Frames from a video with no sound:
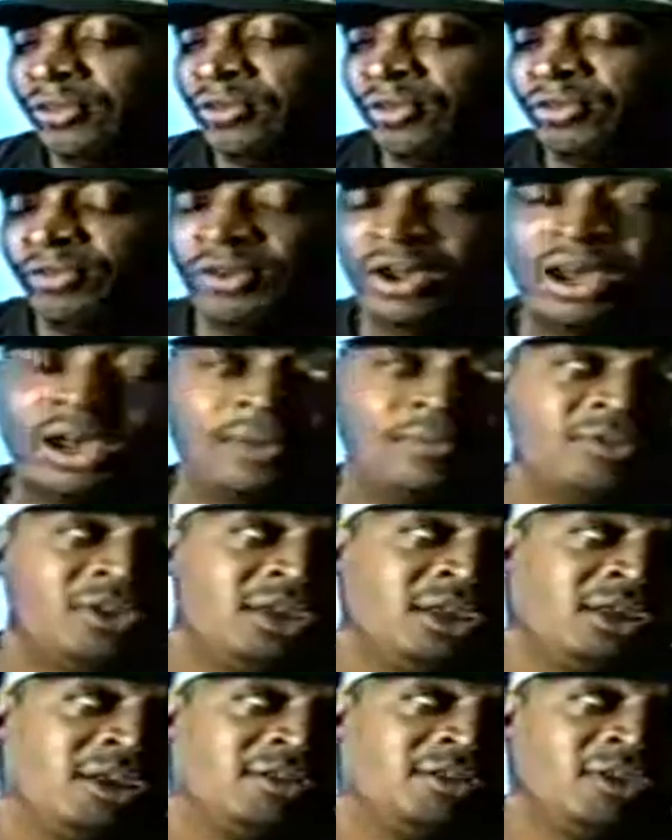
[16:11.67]
for five
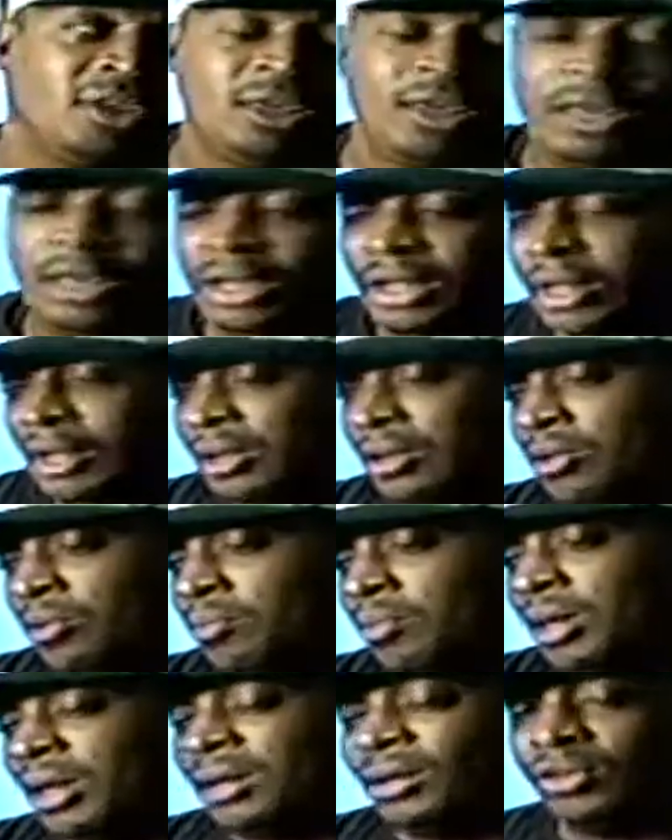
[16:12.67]
years and you're
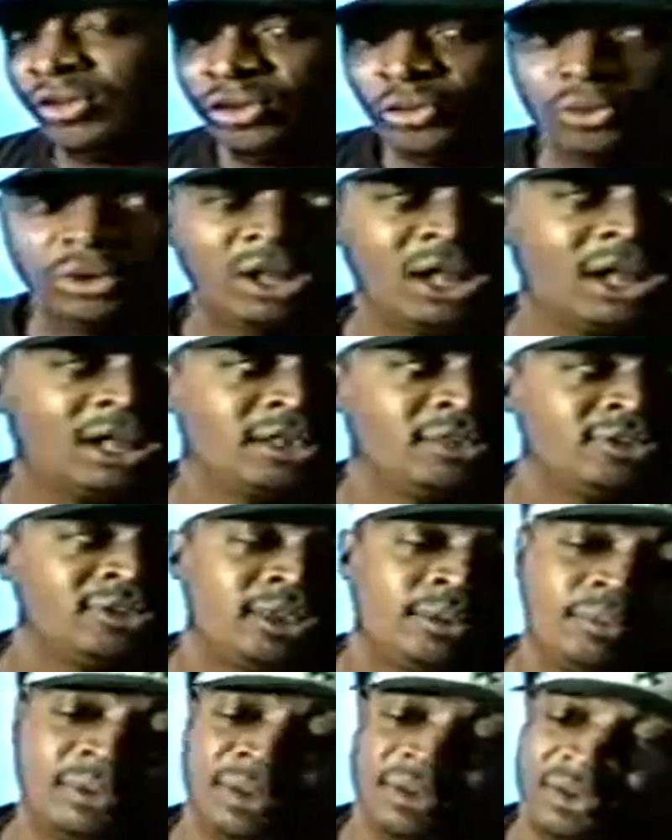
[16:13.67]
making two dollars,
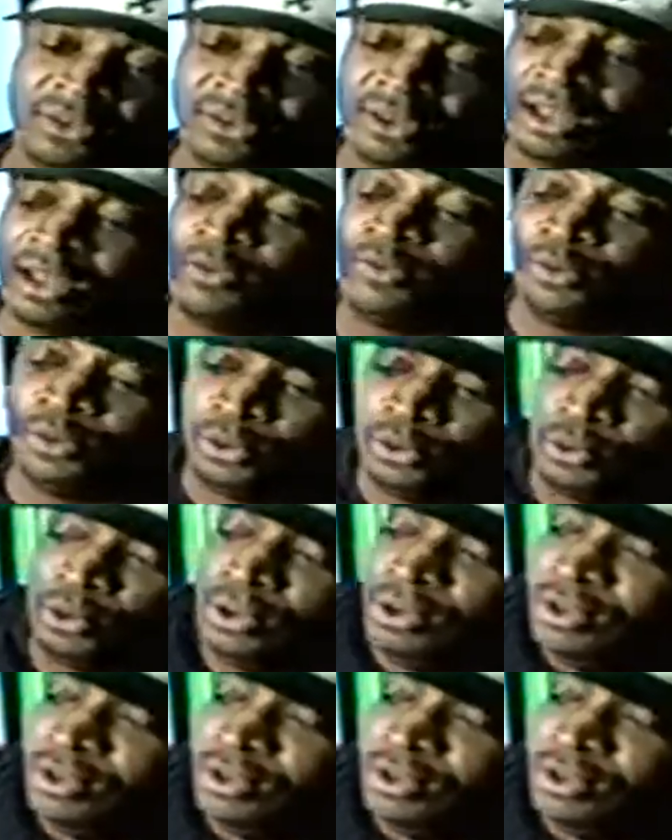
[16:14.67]
that means it's time for you to